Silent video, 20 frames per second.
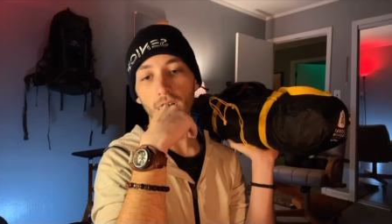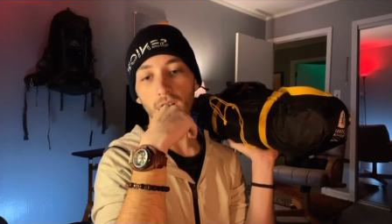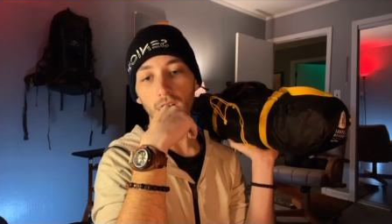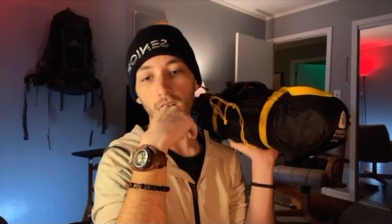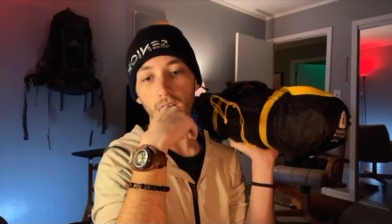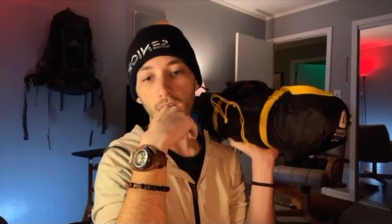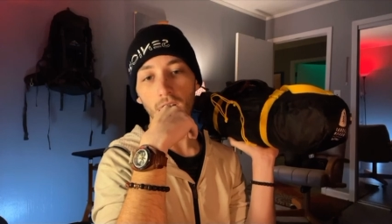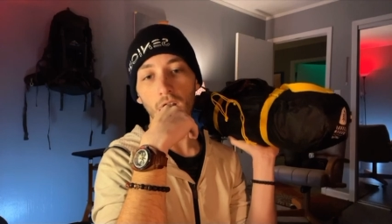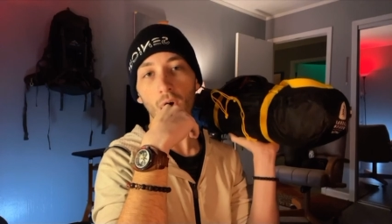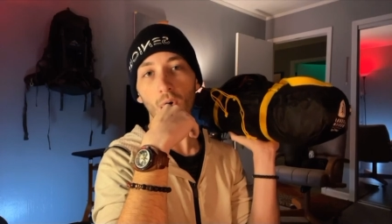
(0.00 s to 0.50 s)

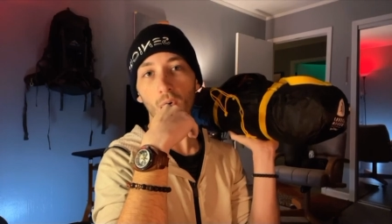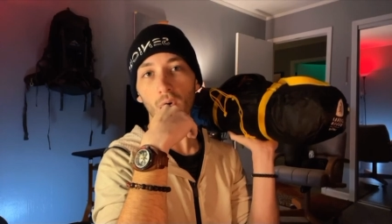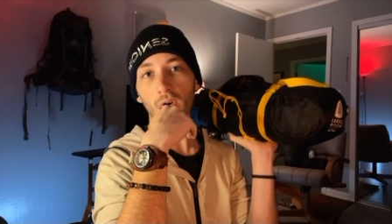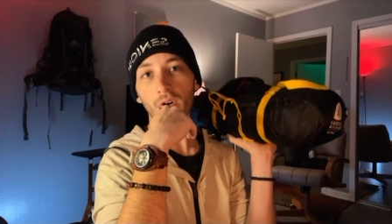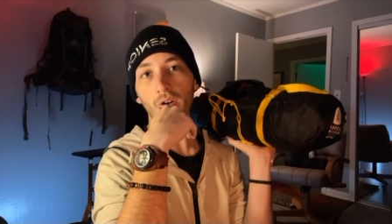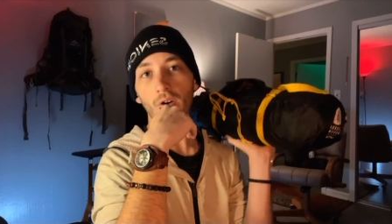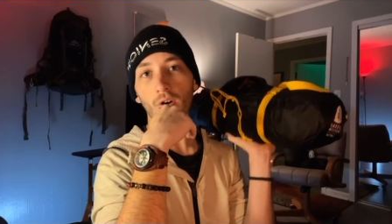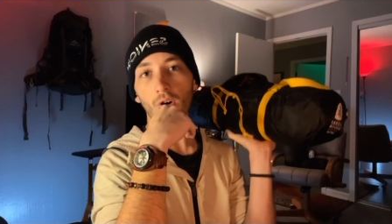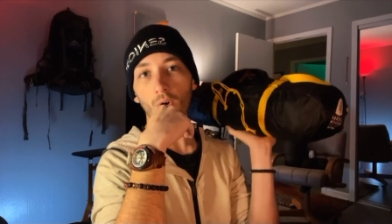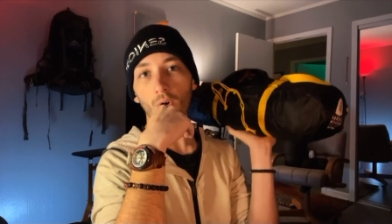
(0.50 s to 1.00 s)

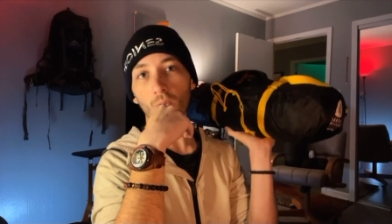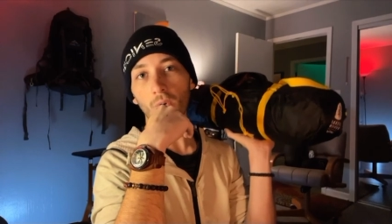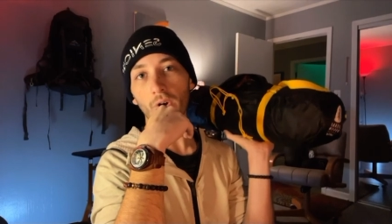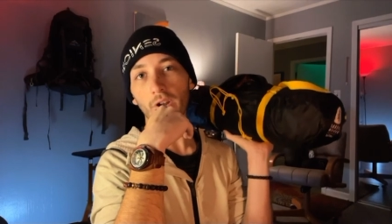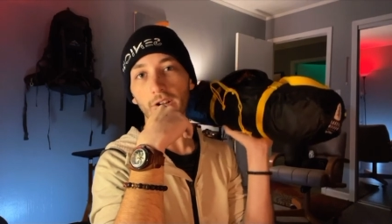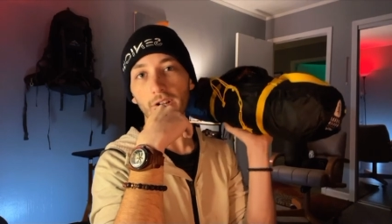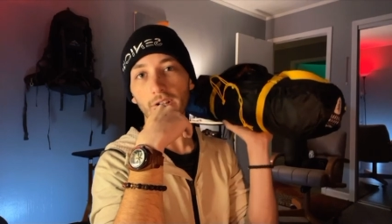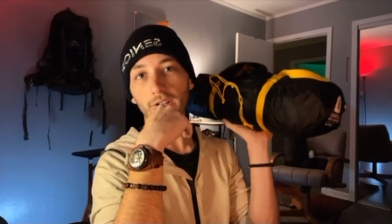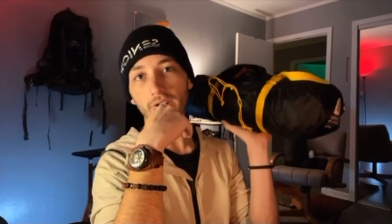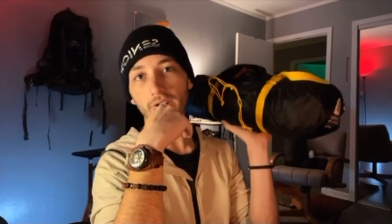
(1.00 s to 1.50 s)
lowering our
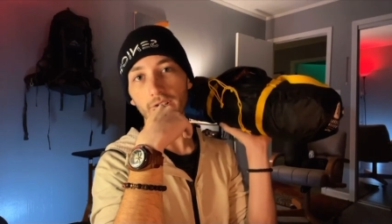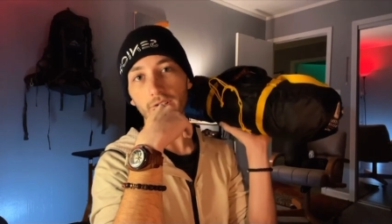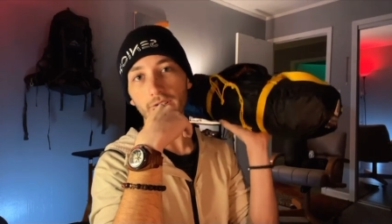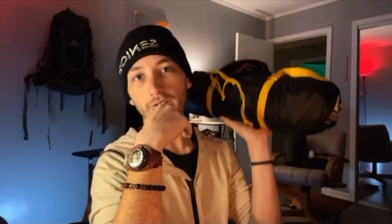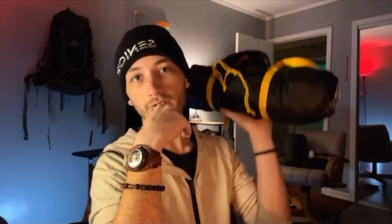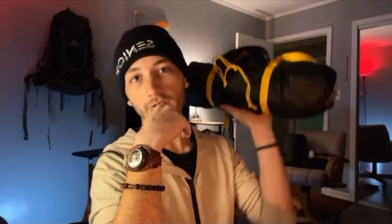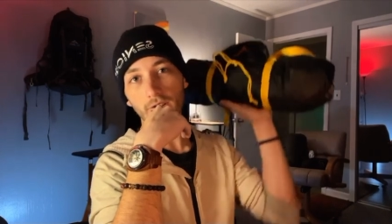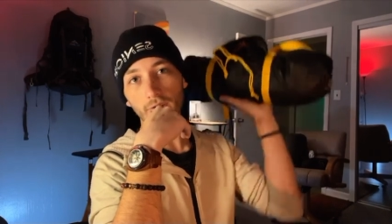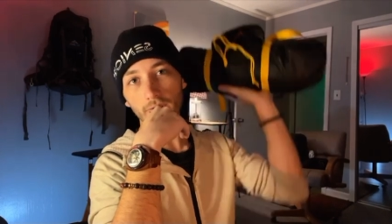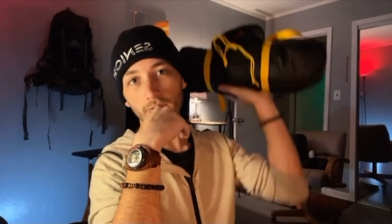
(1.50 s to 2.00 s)
weight is
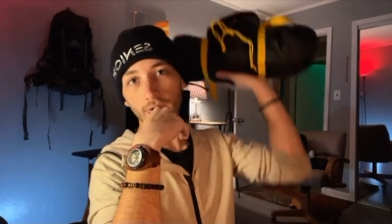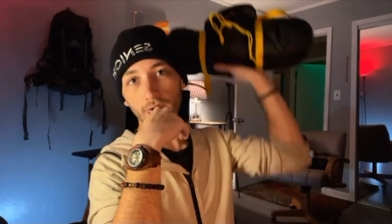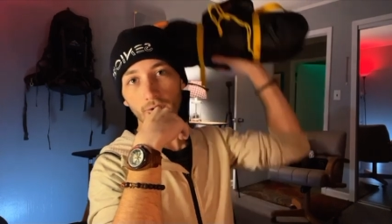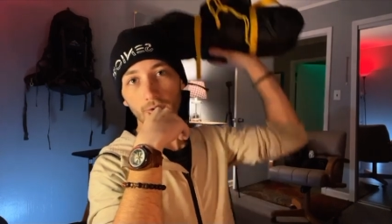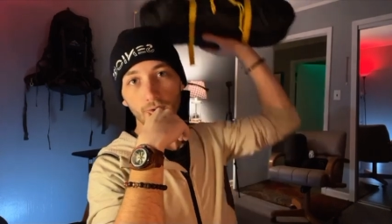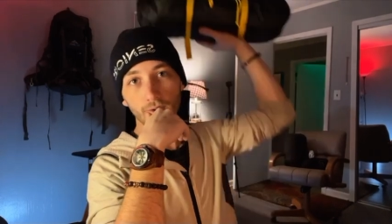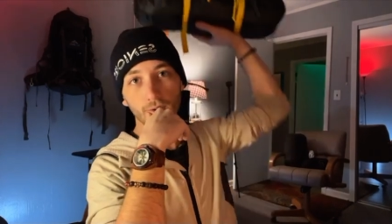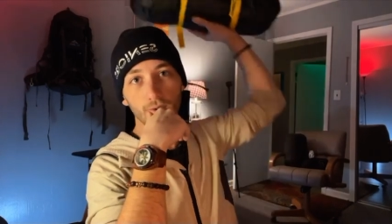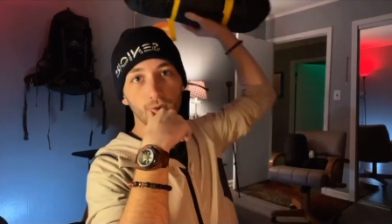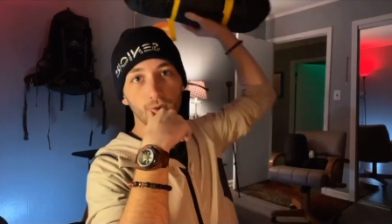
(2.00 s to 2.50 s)
going
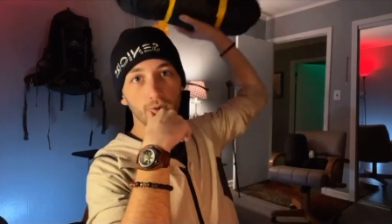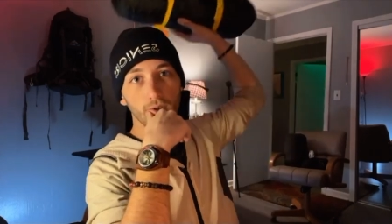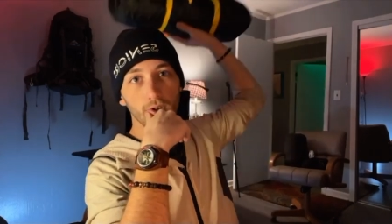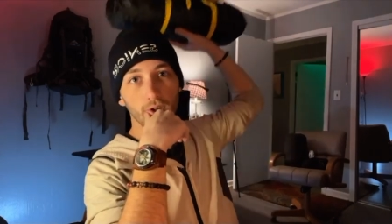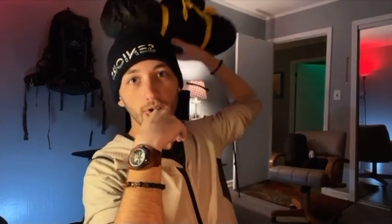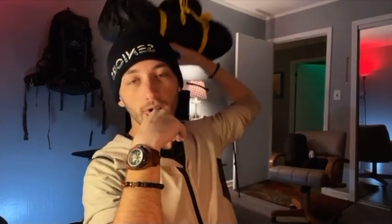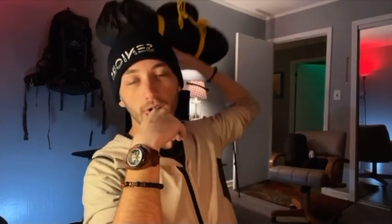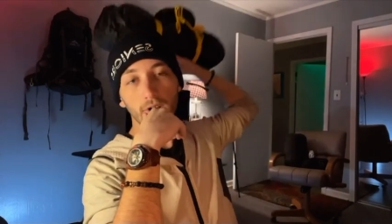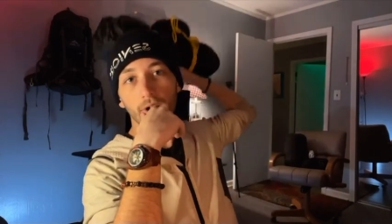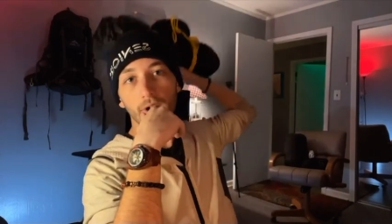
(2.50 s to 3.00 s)
to
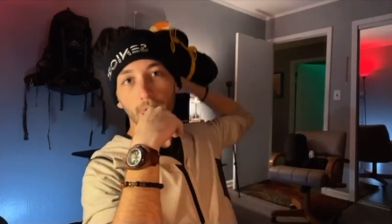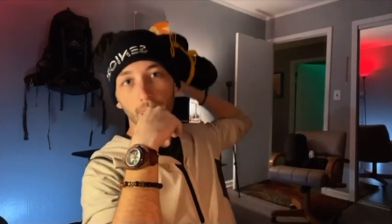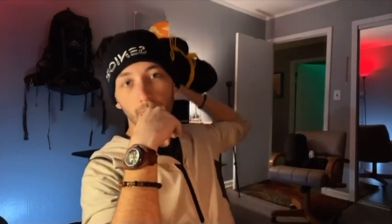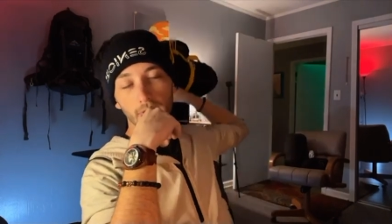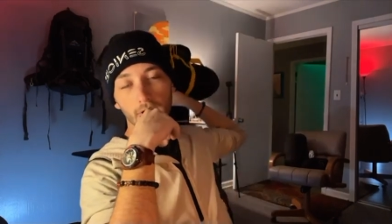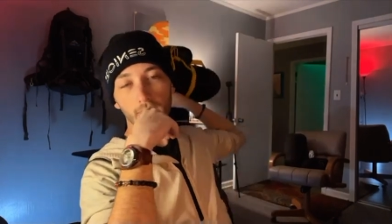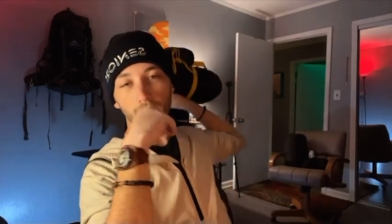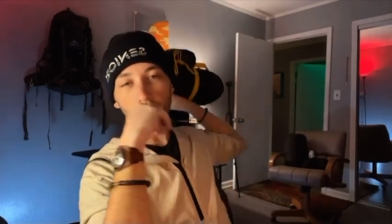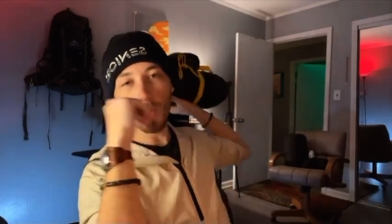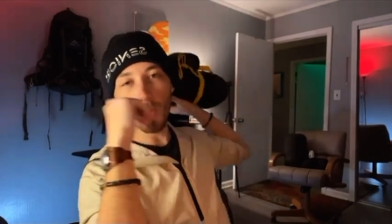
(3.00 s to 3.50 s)

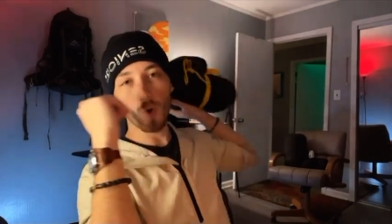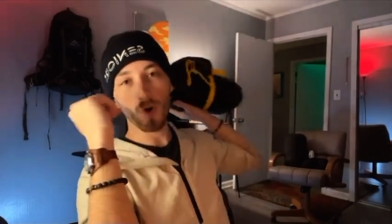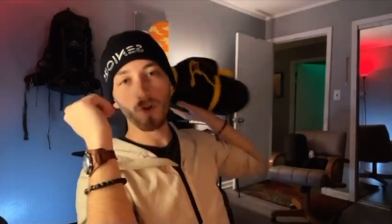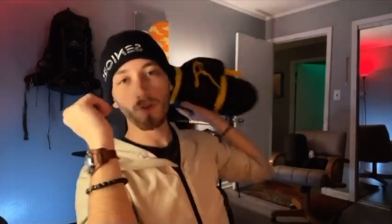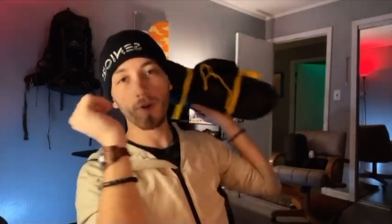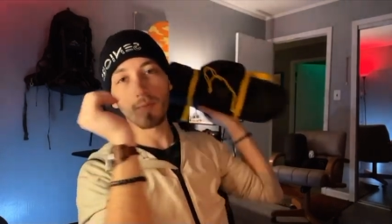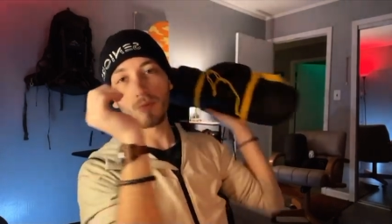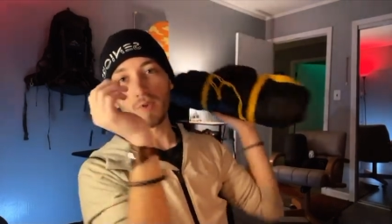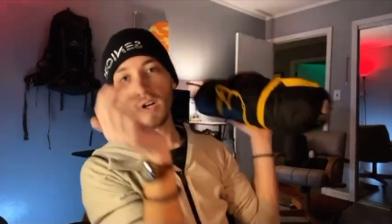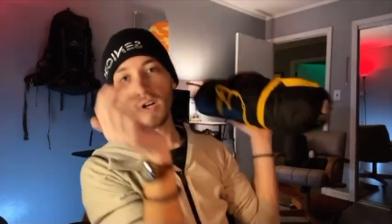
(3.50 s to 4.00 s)
become more of
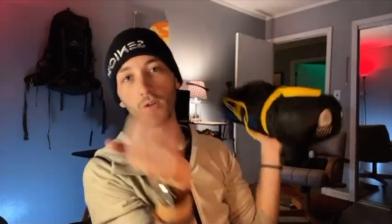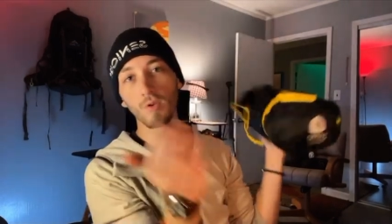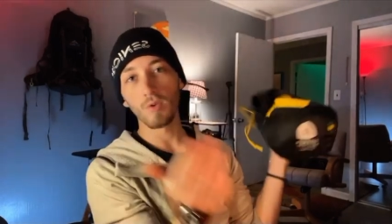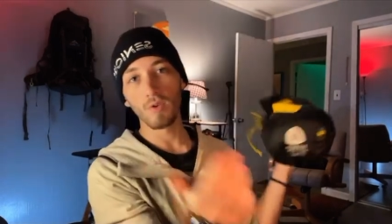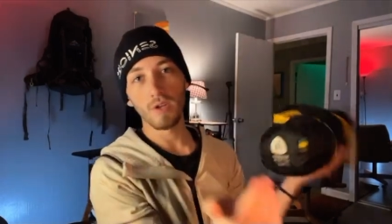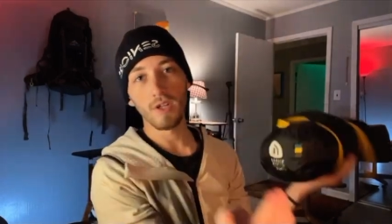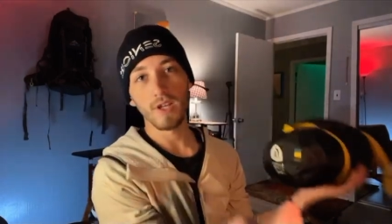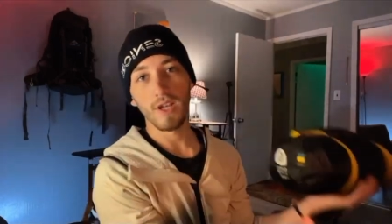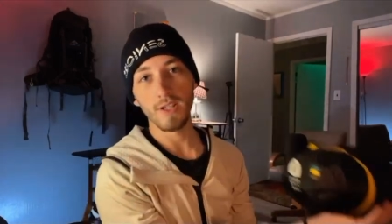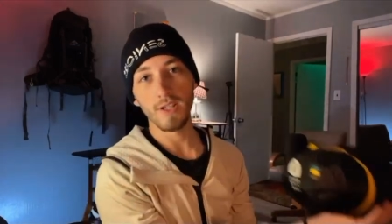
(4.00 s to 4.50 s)
a
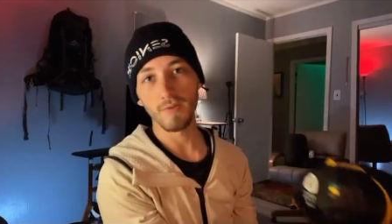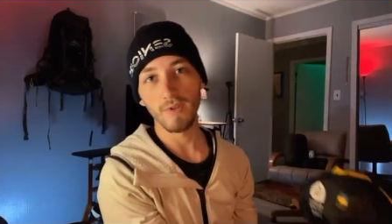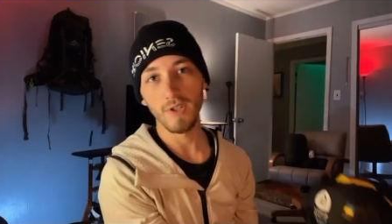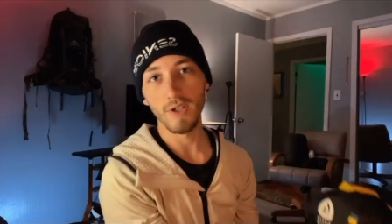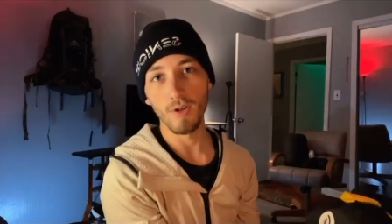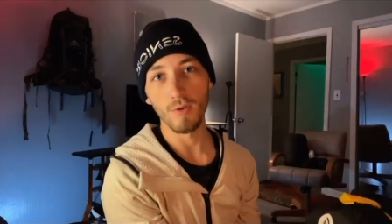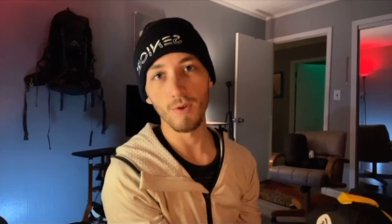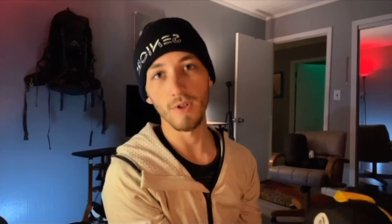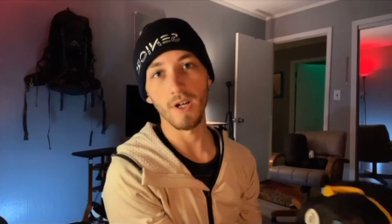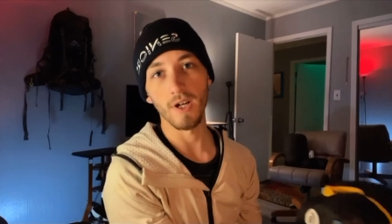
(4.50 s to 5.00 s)
priority as we go
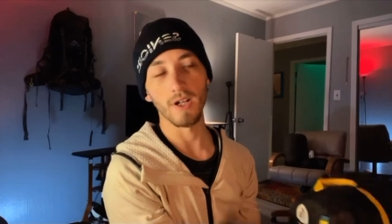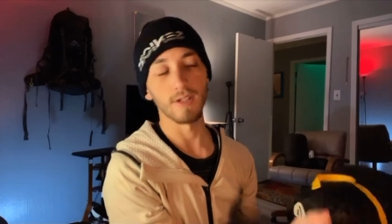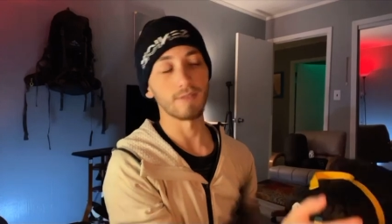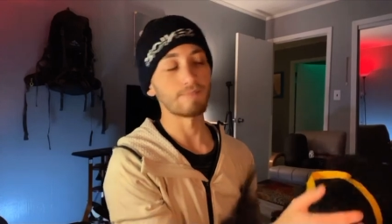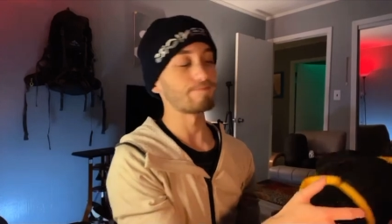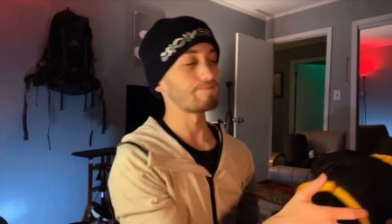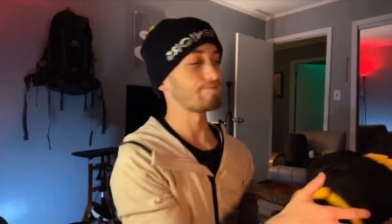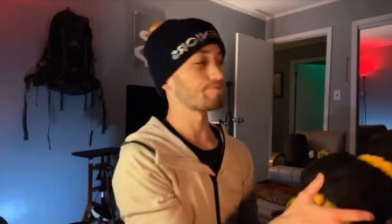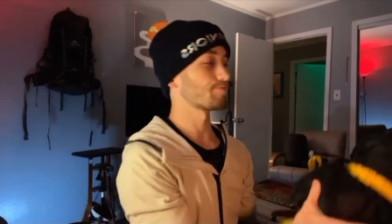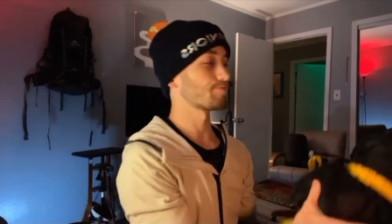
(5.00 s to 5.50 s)
or not.
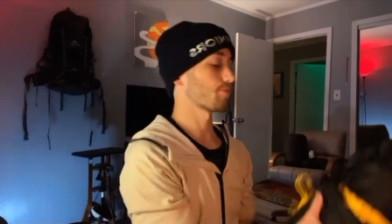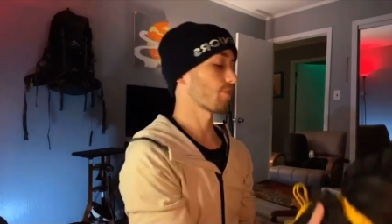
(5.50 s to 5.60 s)
If